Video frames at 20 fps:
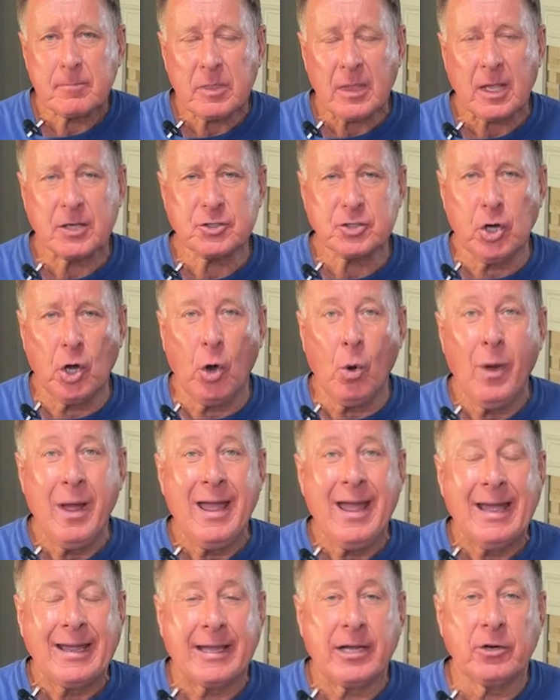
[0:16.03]
So
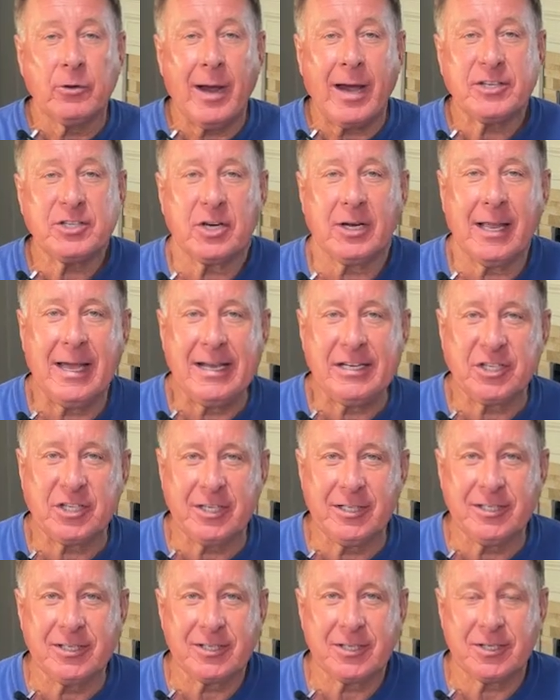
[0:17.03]

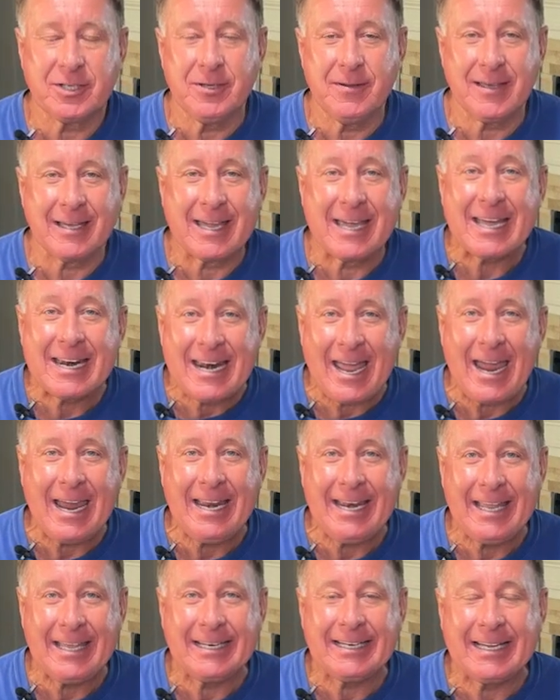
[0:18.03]
congratulations to the
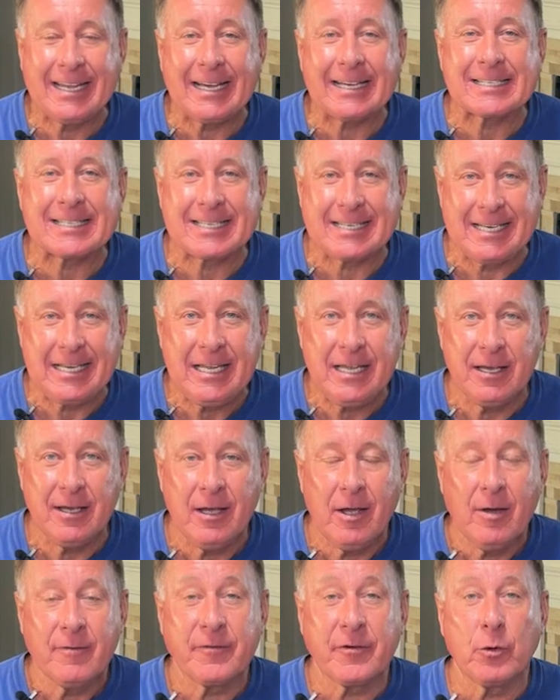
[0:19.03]
Canadian Gussie
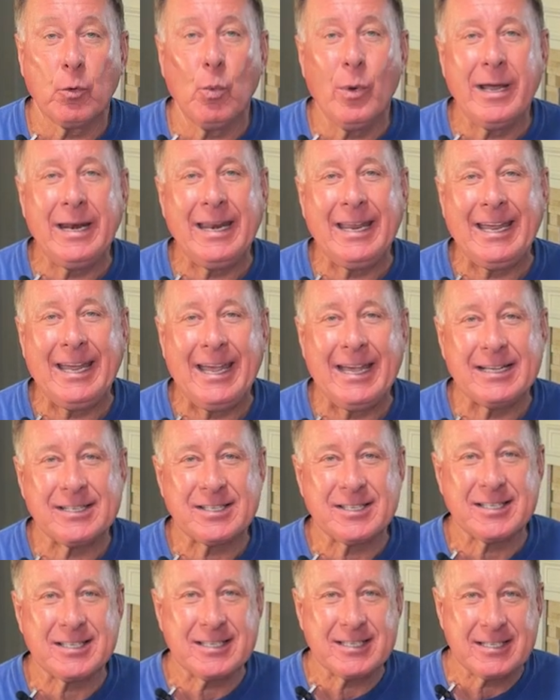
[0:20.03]
for winning his
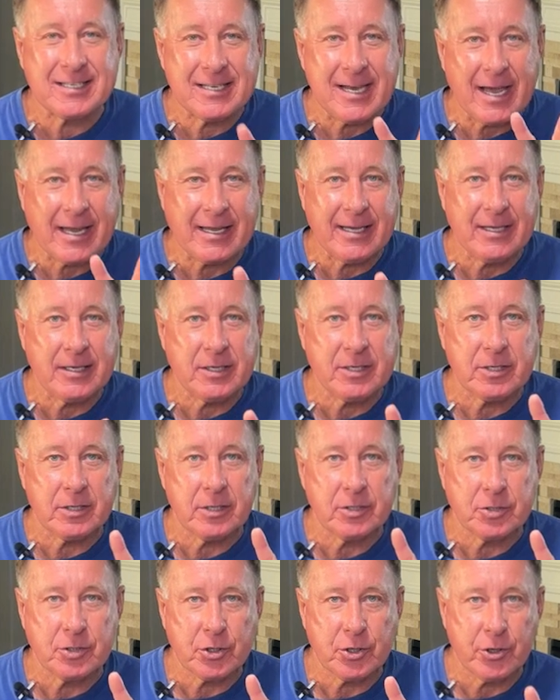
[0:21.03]
second
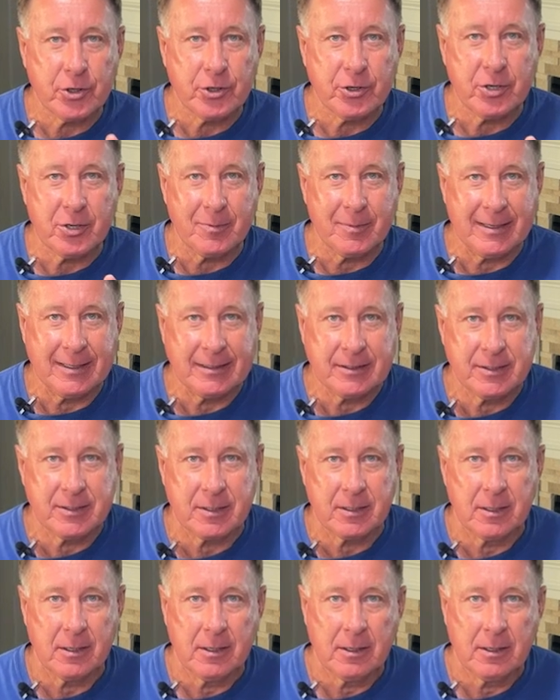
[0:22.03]
tournament,